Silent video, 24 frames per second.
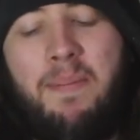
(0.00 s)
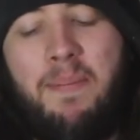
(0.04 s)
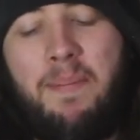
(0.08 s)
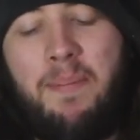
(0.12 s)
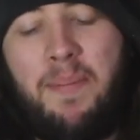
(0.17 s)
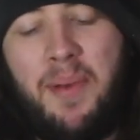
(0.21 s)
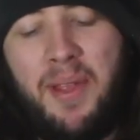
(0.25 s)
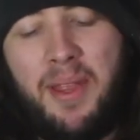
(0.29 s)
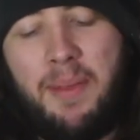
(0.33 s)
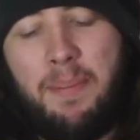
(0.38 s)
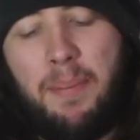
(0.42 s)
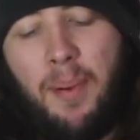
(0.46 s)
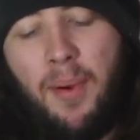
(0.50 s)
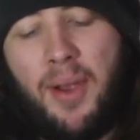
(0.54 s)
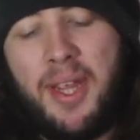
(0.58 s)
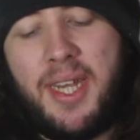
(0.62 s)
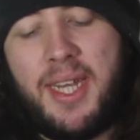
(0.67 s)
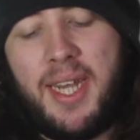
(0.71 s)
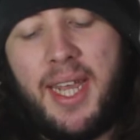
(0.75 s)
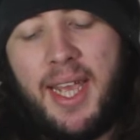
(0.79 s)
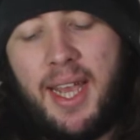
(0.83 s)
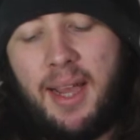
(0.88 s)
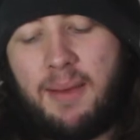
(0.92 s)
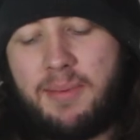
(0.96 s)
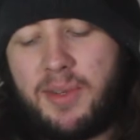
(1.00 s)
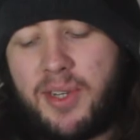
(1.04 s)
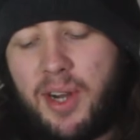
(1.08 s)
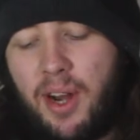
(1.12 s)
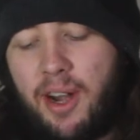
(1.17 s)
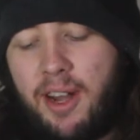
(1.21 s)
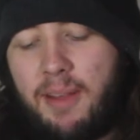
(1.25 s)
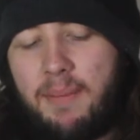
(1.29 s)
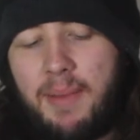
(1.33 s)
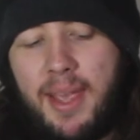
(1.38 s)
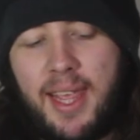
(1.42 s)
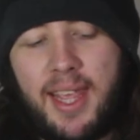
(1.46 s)
But the point I'm
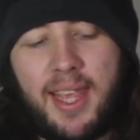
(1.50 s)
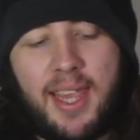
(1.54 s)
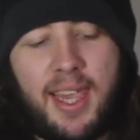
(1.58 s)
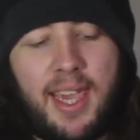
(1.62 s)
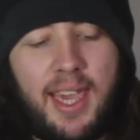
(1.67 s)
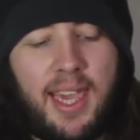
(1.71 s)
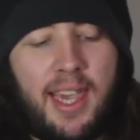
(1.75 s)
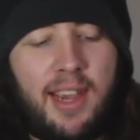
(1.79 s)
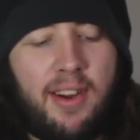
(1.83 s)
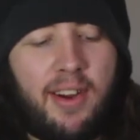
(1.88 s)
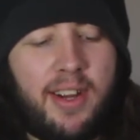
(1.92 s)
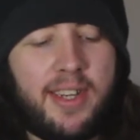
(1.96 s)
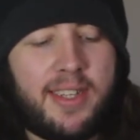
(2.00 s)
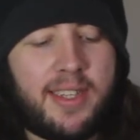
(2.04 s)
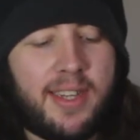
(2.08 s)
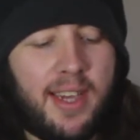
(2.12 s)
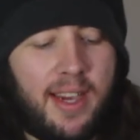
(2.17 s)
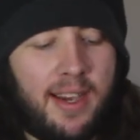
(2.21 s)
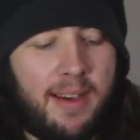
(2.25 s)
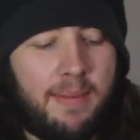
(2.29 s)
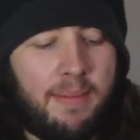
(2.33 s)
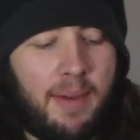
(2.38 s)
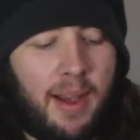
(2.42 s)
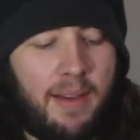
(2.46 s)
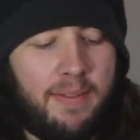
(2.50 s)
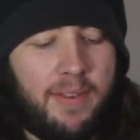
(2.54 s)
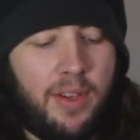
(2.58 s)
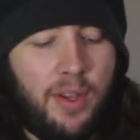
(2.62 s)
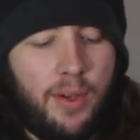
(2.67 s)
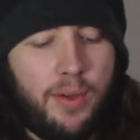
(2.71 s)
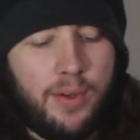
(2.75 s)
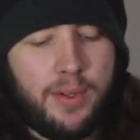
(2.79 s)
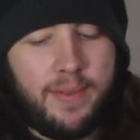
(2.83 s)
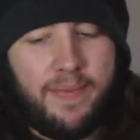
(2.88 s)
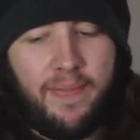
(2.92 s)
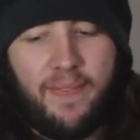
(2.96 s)
trying to make here is I've
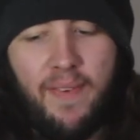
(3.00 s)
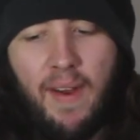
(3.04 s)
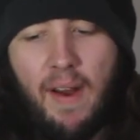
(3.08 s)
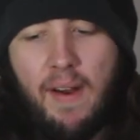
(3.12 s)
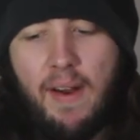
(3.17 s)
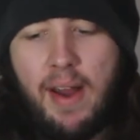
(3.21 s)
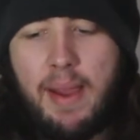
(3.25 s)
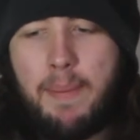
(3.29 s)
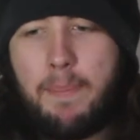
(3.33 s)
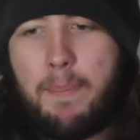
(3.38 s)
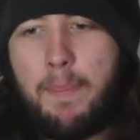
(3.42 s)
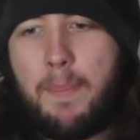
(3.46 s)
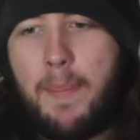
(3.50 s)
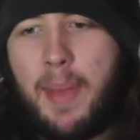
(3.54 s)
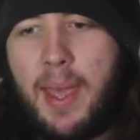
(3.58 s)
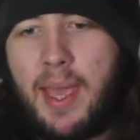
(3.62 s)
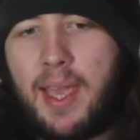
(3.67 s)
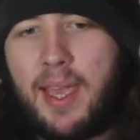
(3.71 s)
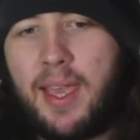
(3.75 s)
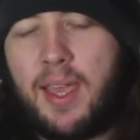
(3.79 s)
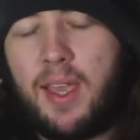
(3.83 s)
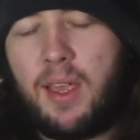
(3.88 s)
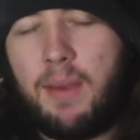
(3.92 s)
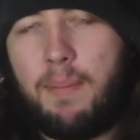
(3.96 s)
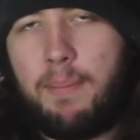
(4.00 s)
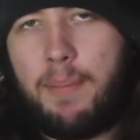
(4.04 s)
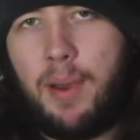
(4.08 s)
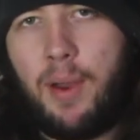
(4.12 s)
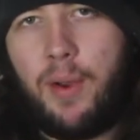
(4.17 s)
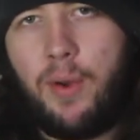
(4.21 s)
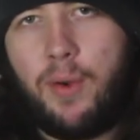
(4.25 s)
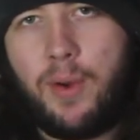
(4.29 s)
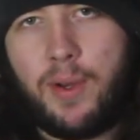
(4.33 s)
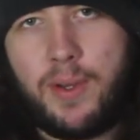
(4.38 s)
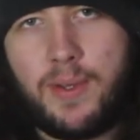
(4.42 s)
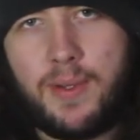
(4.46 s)
used very big
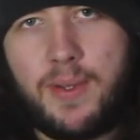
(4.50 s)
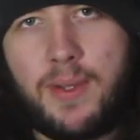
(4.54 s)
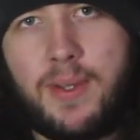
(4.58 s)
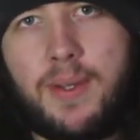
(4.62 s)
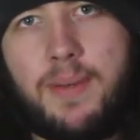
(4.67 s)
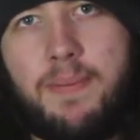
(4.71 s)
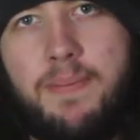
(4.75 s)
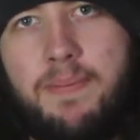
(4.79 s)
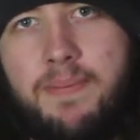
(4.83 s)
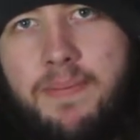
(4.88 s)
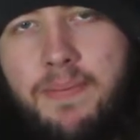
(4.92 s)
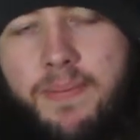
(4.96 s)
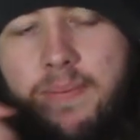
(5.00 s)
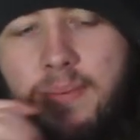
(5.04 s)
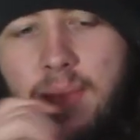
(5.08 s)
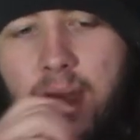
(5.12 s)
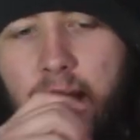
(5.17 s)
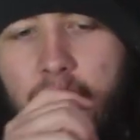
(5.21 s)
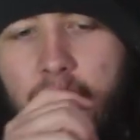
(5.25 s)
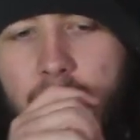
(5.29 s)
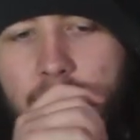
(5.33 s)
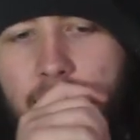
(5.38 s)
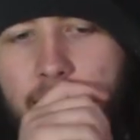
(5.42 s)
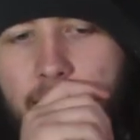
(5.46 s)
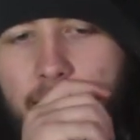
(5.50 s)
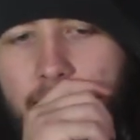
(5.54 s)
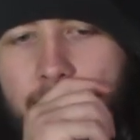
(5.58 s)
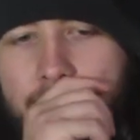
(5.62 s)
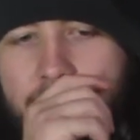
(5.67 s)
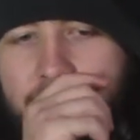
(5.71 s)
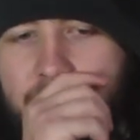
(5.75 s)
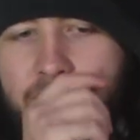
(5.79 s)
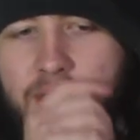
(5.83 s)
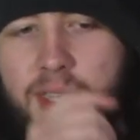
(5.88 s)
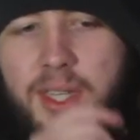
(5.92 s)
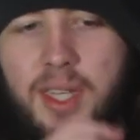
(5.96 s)
components
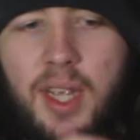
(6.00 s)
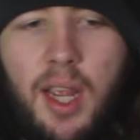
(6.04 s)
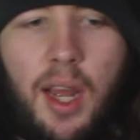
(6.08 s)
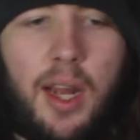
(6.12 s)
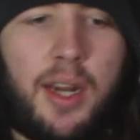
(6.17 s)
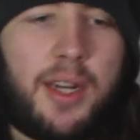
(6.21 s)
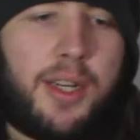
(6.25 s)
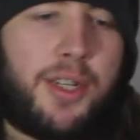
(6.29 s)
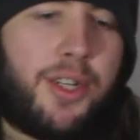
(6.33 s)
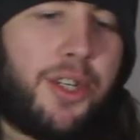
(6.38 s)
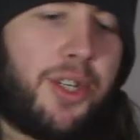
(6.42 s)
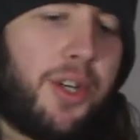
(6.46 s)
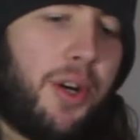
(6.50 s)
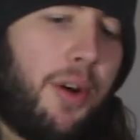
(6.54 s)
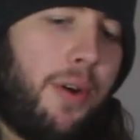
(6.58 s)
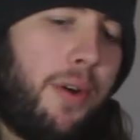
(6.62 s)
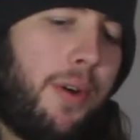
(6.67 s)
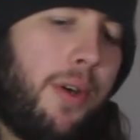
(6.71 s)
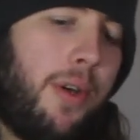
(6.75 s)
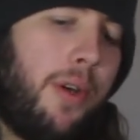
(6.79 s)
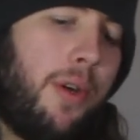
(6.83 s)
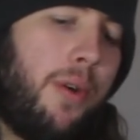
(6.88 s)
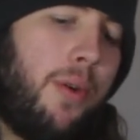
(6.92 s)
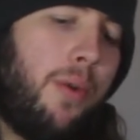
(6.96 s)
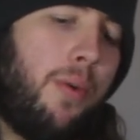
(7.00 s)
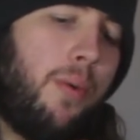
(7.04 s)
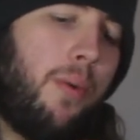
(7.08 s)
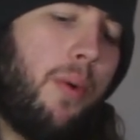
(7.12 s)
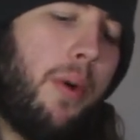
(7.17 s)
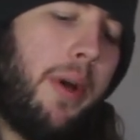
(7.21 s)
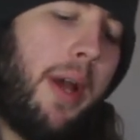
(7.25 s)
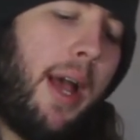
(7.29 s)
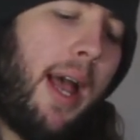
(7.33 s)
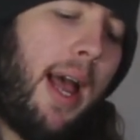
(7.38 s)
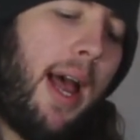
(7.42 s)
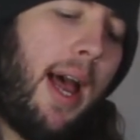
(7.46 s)
just to kind of show you
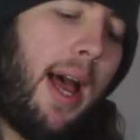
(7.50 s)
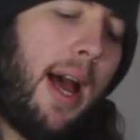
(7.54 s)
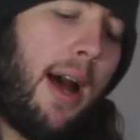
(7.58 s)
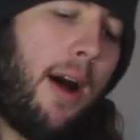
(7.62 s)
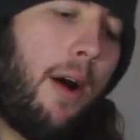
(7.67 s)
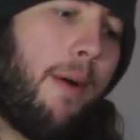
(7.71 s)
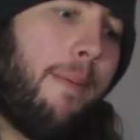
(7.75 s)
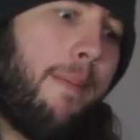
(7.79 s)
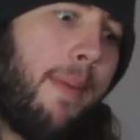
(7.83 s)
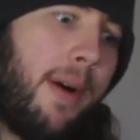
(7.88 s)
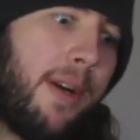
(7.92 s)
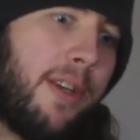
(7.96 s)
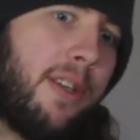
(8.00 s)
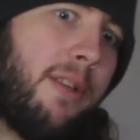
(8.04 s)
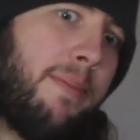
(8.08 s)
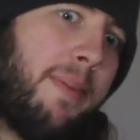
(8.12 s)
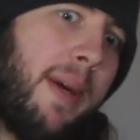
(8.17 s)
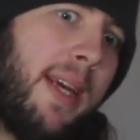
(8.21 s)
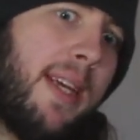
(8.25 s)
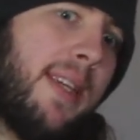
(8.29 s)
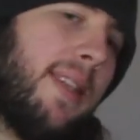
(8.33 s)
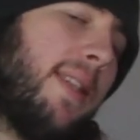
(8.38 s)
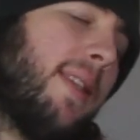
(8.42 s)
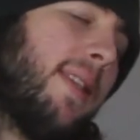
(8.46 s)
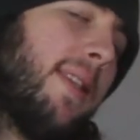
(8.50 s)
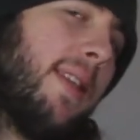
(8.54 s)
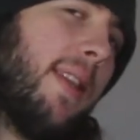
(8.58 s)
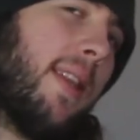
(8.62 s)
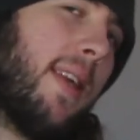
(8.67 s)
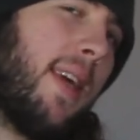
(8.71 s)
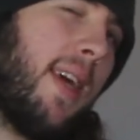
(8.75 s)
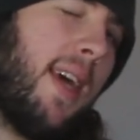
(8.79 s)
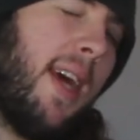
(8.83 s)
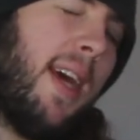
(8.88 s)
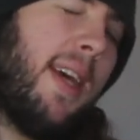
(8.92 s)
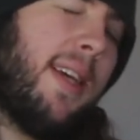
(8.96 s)
how much space is in
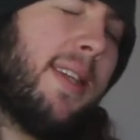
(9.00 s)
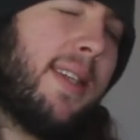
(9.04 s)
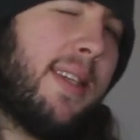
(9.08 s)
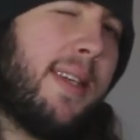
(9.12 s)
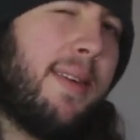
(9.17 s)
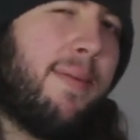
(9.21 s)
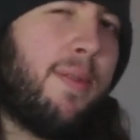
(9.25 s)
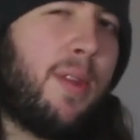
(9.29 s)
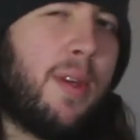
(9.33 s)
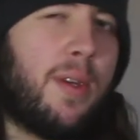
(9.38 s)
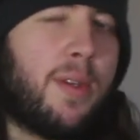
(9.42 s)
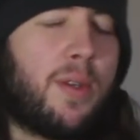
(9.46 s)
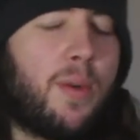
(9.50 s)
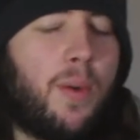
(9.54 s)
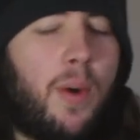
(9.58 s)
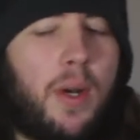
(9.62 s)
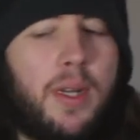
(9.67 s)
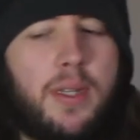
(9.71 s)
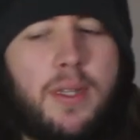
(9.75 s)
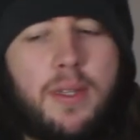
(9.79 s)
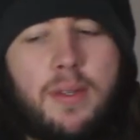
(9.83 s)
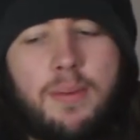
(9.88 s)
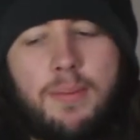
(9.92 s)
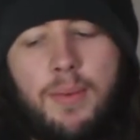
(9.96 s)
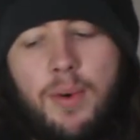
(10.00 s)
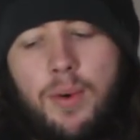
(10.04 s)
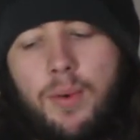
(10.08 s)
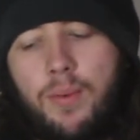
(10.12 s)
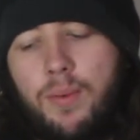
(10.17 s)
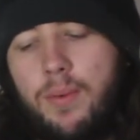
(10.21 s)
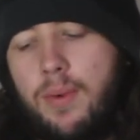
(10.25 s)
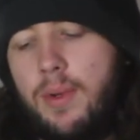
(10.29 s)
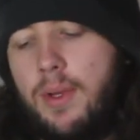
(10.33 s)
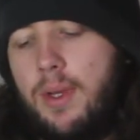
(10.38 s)
the case, even though it's quite small.